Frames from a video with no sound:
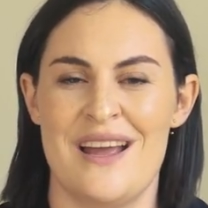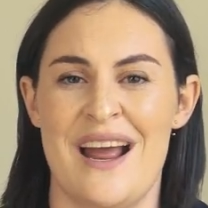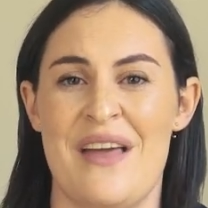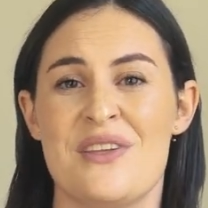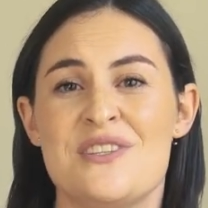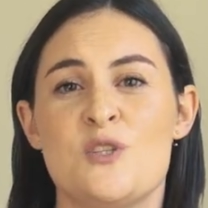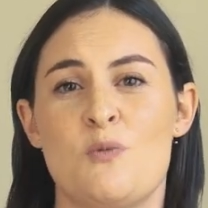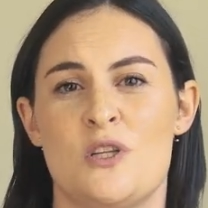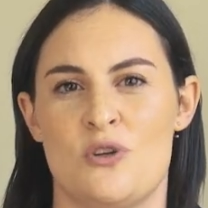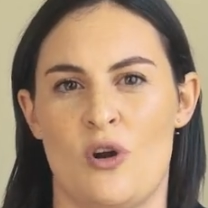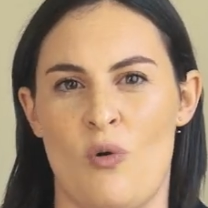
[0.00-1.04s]
And this is
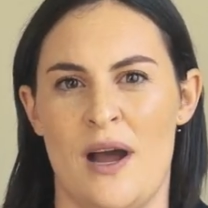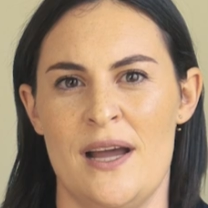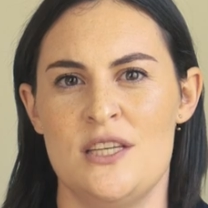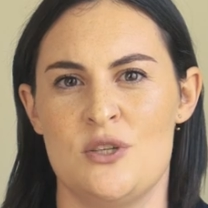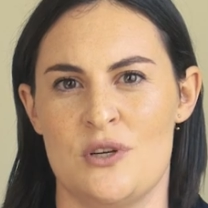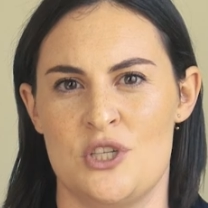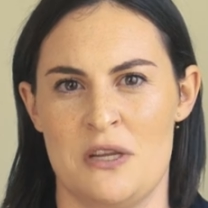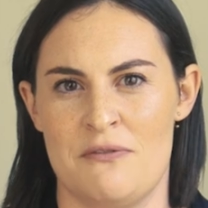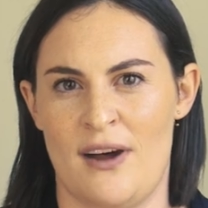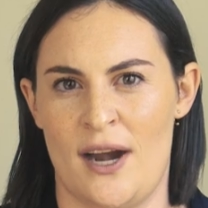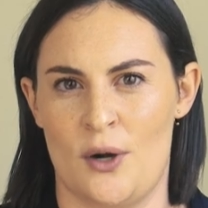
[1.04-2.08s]
what's required to
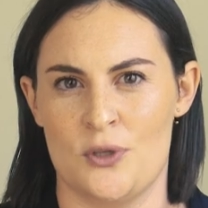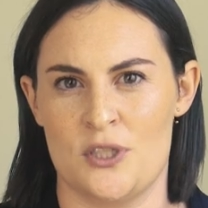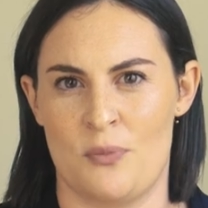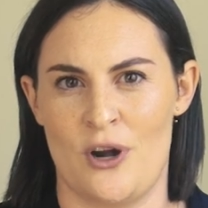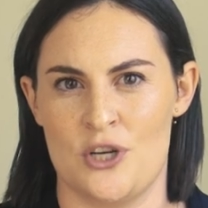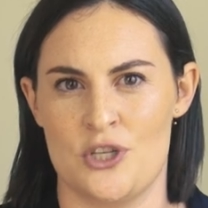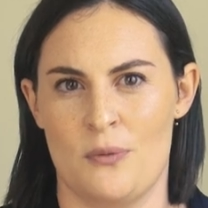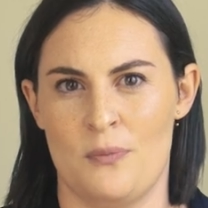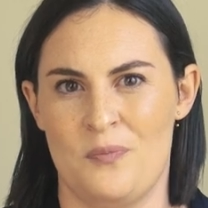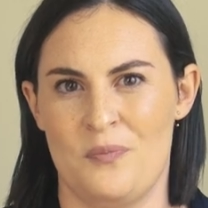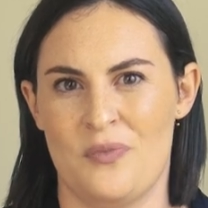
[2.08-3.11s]
achieve viral suppression.